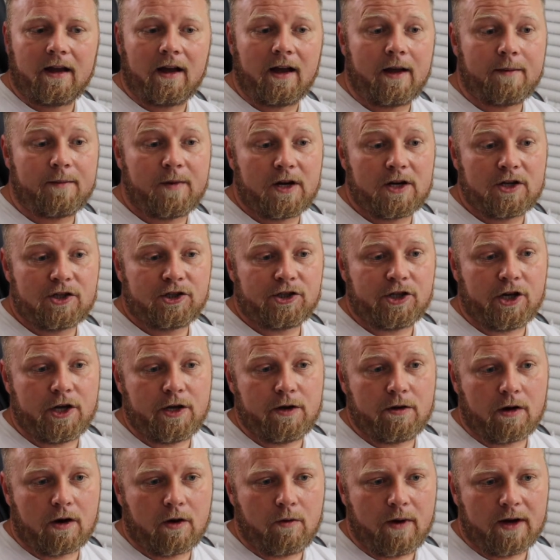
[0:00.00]
I'm going to show
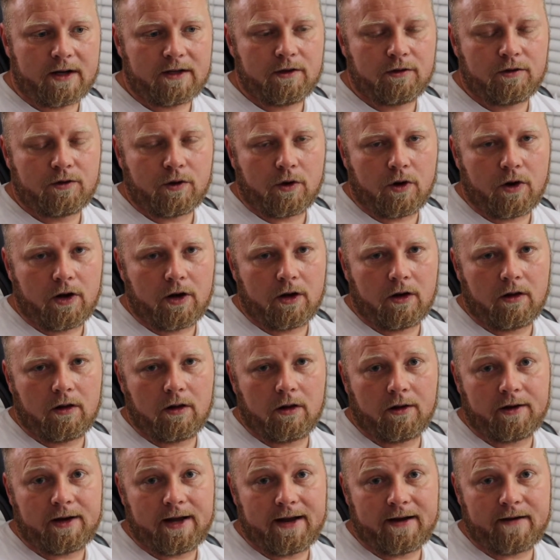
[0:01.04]
you a quick tutorial
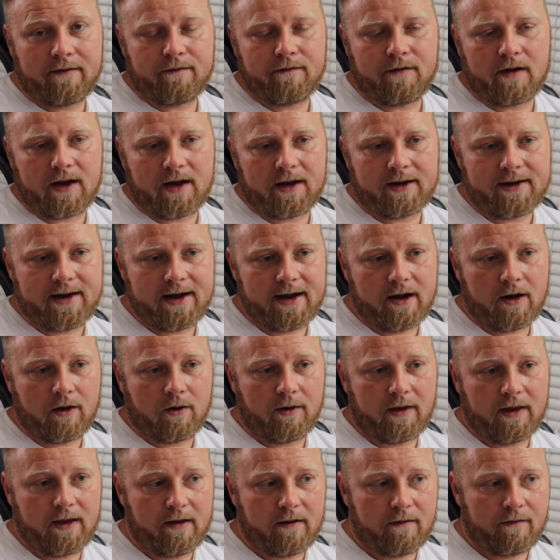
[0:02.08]
on how to find
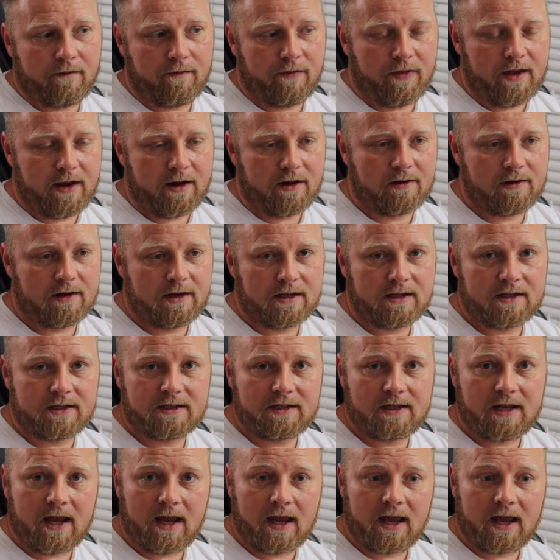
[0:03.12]
out if there is